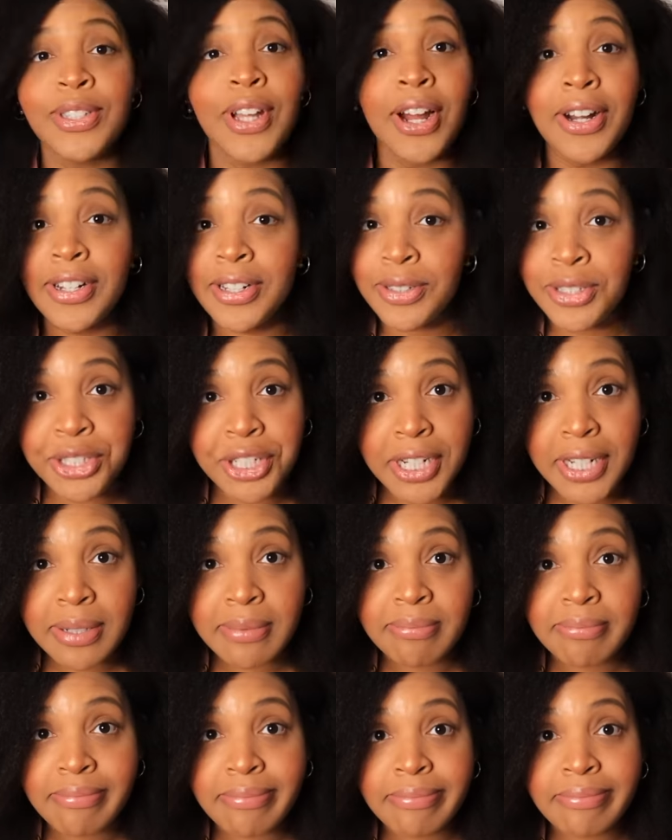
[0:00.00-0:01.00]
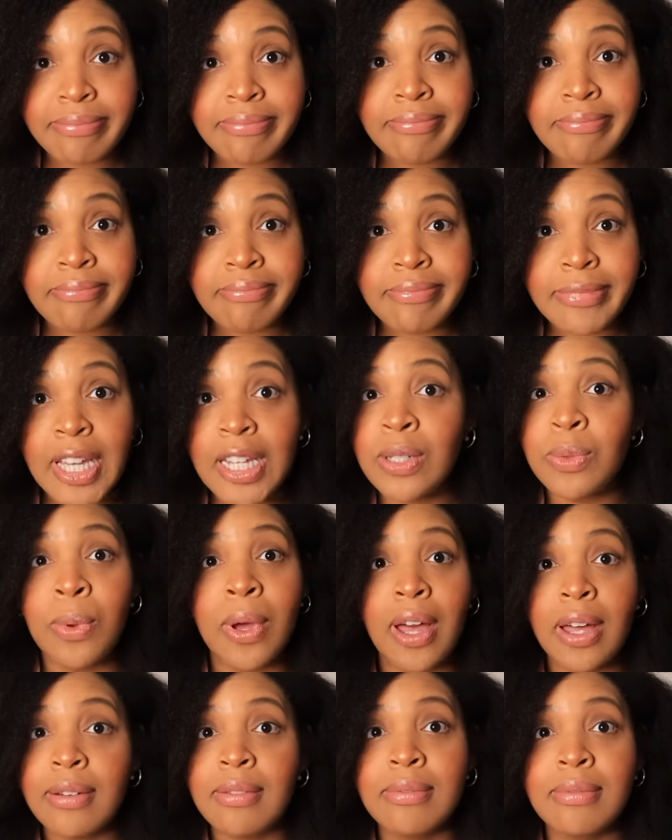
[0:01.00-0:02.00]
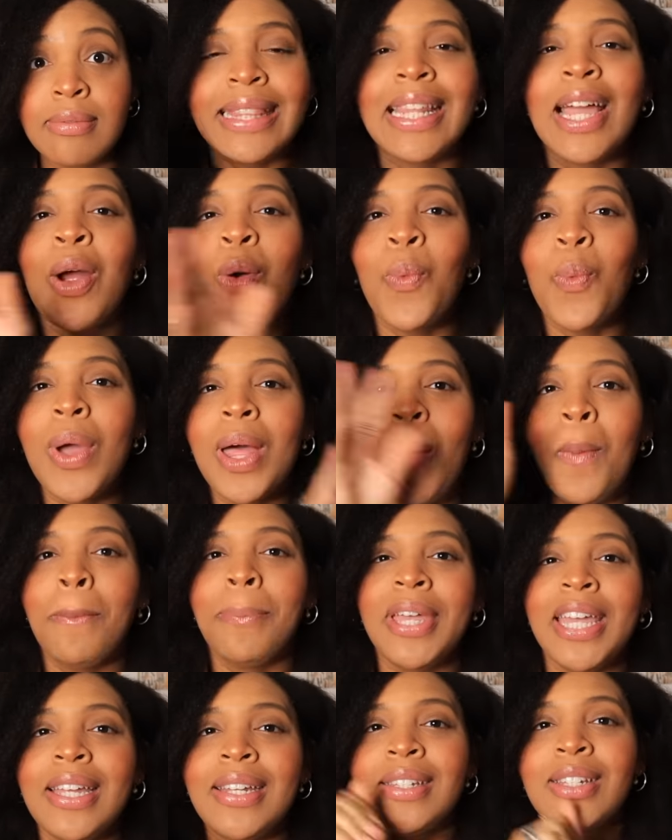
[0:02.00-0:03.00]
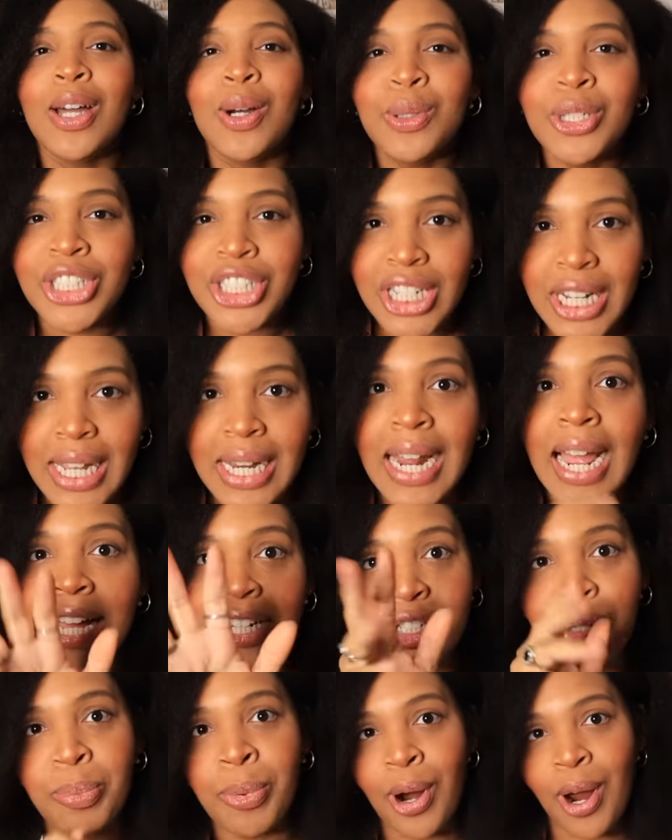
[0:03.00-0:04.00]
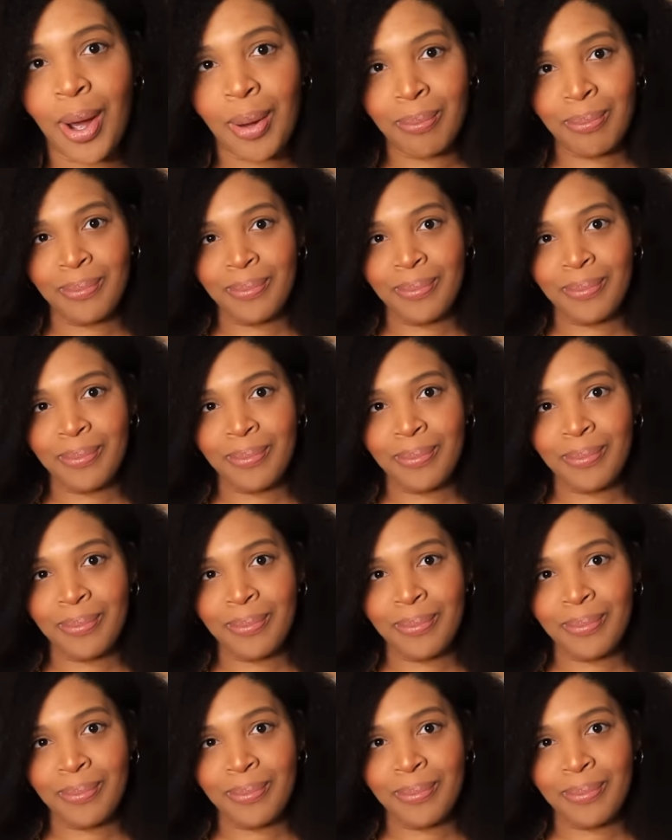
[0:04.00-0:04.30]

start no shit. Guess what? There will be no shit at your prom.